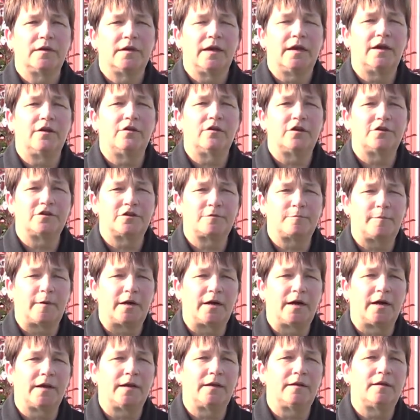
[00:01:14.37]
and our
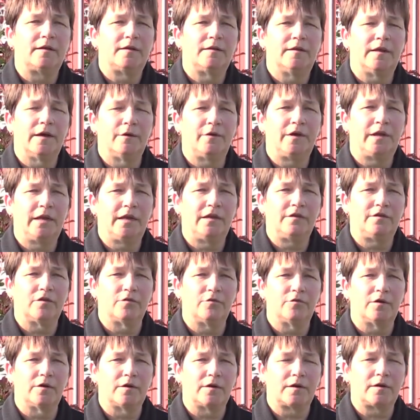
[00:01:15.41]
spine that we need to
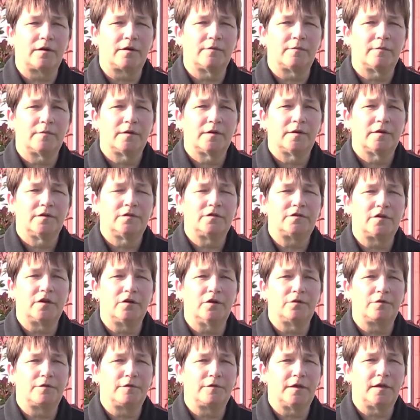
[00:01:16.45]
work.
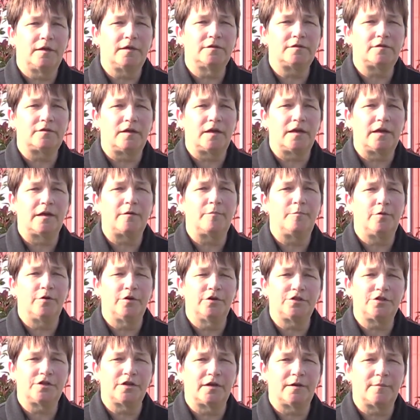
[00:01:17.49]
So things like
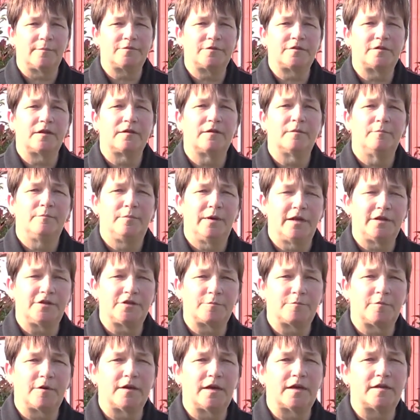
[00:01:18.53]
push-ups, bench
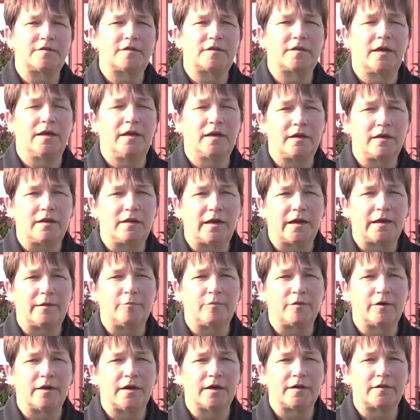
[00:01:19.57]
press, incline
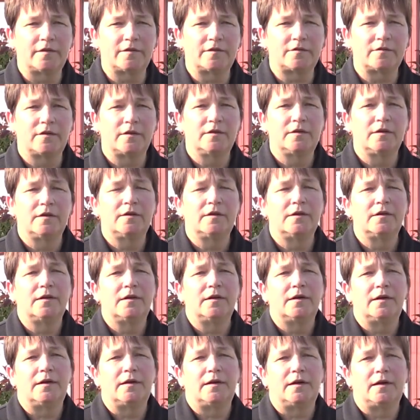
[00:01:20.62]
press,
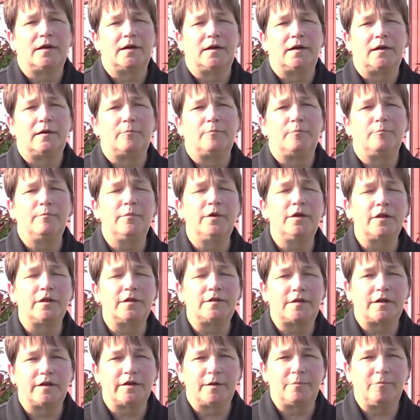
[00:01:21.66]

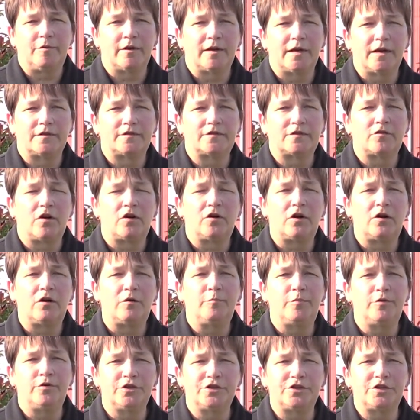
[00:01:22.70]
military press, all
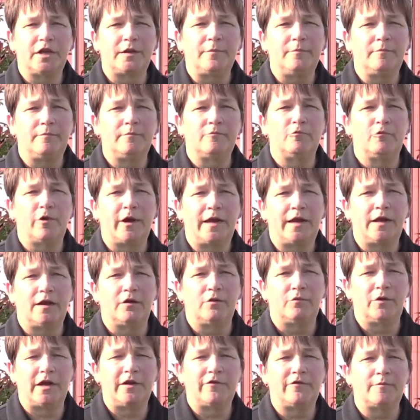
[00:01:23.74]
pushing weight
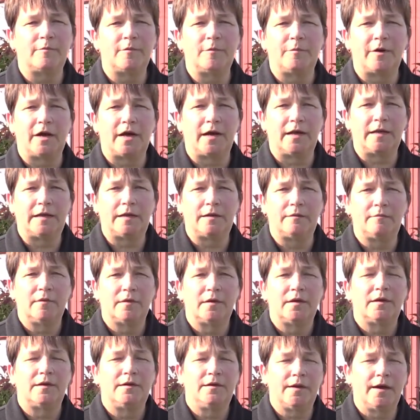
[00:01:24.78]
away from the body,
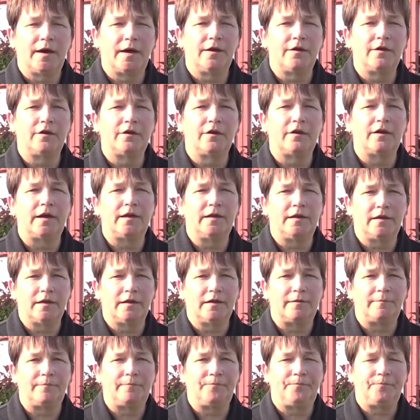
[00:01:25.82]
not a good
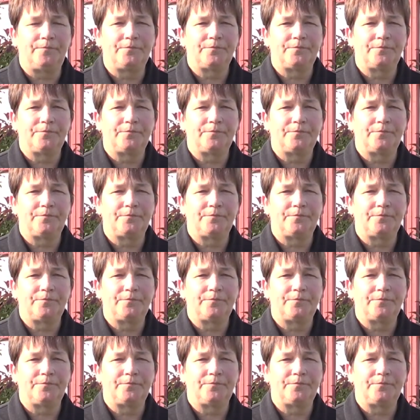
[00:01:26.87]
idea.